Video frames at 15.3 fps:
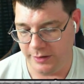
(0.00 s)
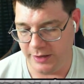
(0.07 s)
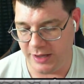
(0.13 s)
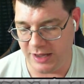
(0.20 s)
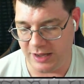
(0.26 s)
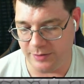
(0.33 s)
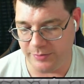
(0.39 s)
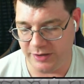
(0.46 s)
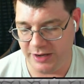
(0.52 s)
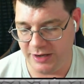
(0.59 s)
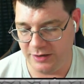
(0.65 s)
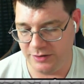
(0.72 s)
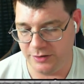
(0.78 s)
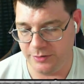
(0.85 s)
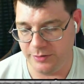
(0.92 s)
Yeah, we
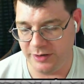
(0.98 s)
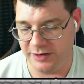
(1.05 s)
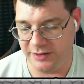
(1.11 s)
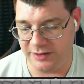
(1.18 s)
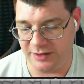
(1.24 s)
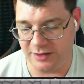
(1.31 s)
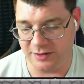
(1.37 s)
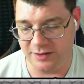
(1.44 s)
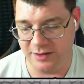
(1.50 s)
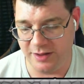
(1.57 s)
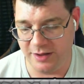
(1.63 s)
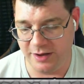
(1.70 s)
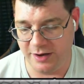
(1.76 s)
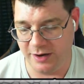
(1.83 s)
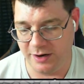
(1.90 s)
can't do anything
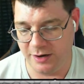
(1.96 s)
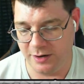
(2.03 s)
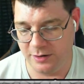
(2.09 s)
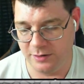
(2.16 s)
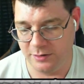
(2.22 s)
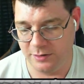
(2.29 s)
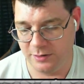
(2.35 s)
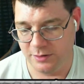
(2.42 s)
there.